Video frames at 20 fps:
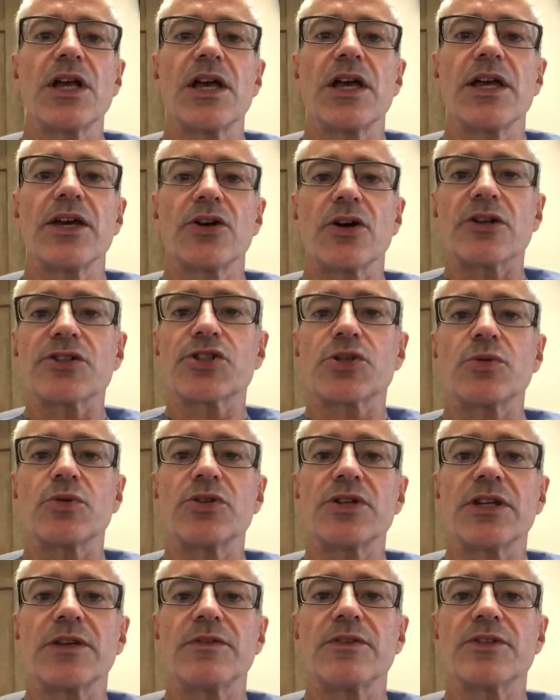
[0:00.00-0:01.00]
It also will
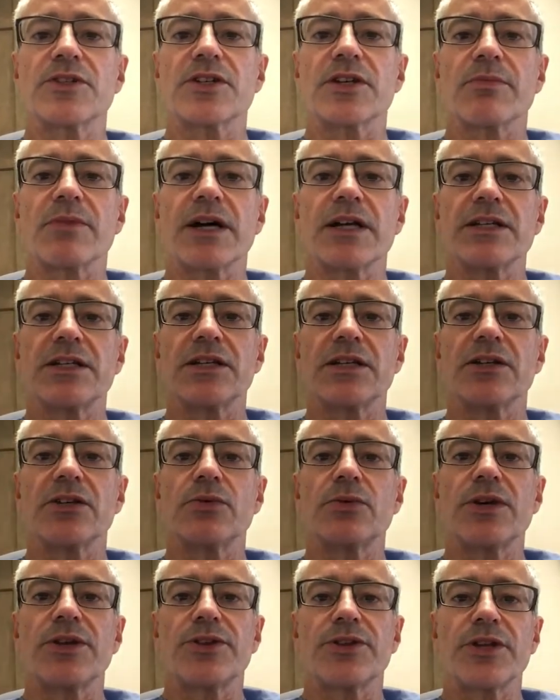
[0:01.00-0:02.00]
give you some idea,
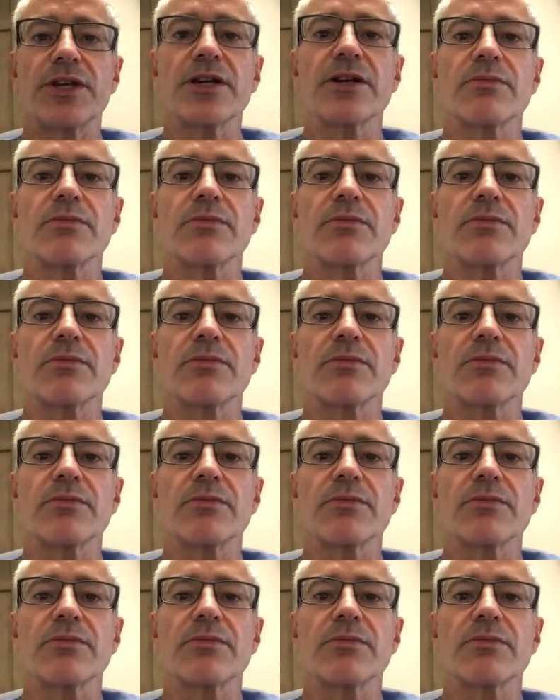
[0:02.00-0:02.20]
we think,